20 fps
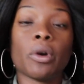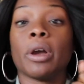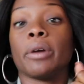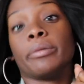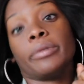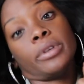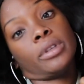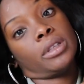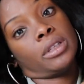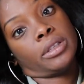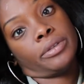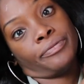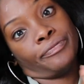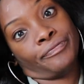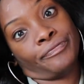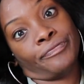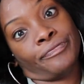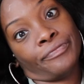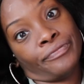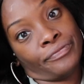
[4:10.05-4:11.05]
really?
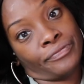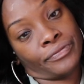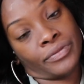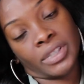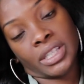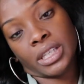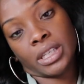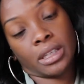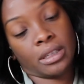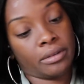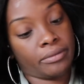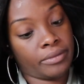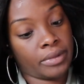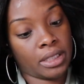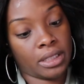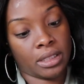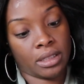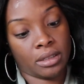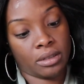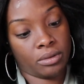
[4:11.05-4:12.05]
See,
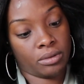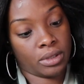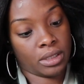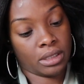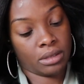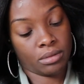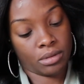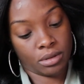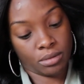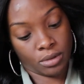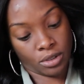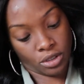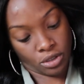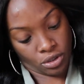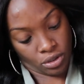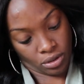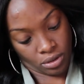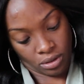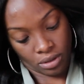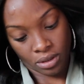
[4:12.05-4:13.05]
this is doing too, too
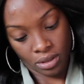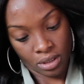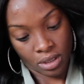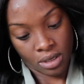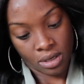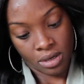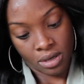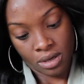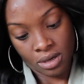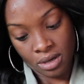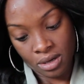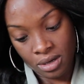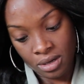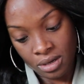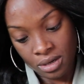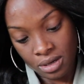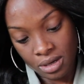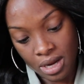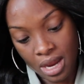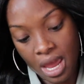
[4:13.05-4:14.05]
much.
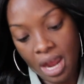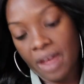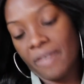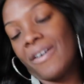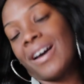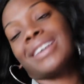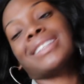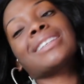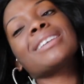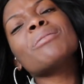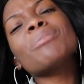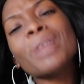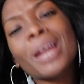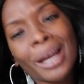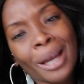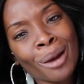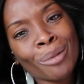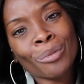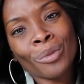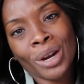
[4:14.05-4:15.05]
And if I seem
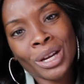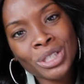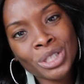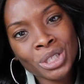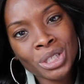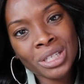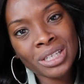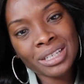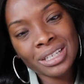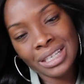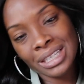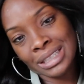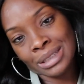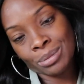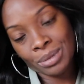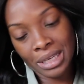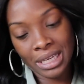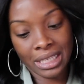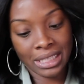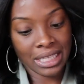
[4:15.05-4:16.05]
like I'm rushing, it's
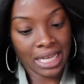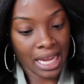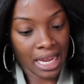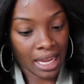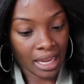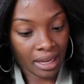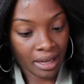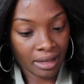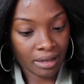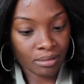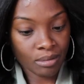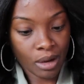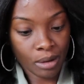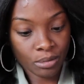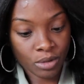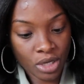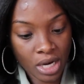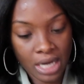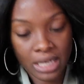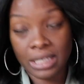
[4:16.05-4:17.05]
because I am. I'm
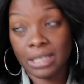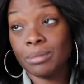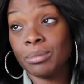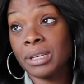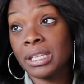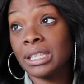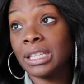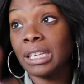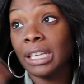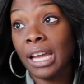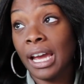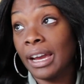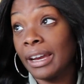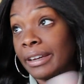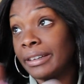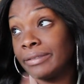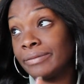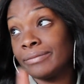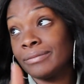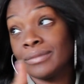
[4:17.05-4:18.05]
trying to beat the
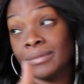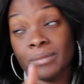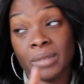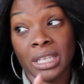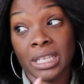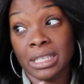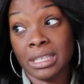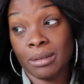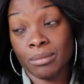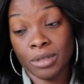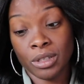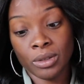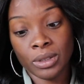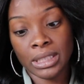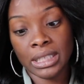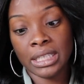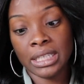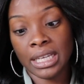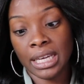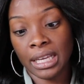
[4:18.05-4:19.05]
light because I'm
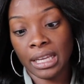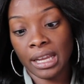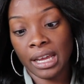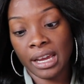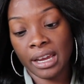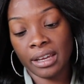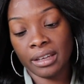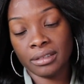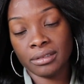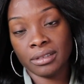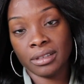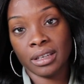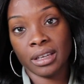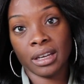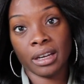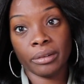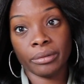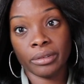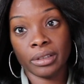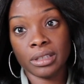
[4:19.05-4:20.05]
losing daylight
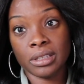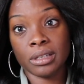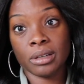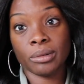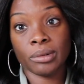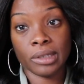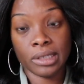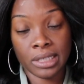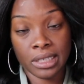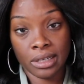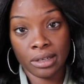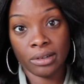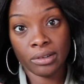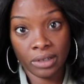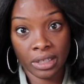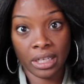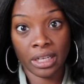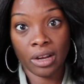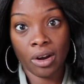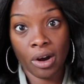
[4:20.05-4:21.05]
and I really don't want to turn
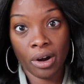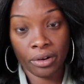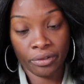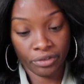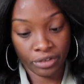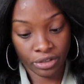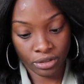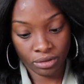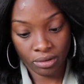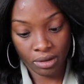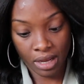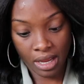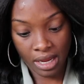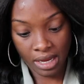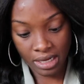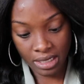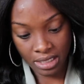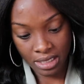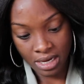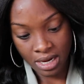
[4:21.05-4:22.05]
on any artificial
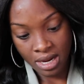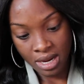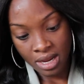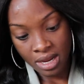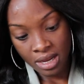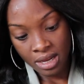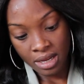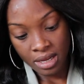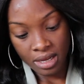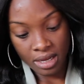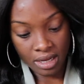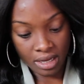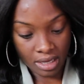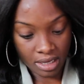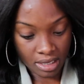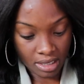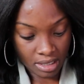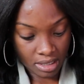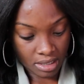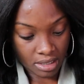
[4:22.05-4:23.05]
light.
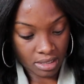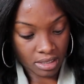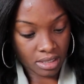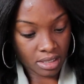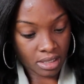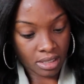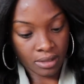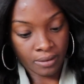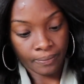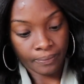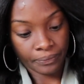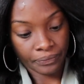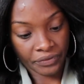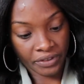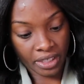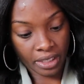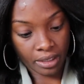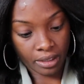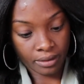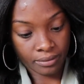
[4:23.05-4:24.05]
And
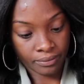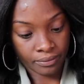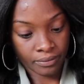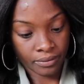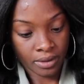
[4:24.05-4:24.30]
yeah,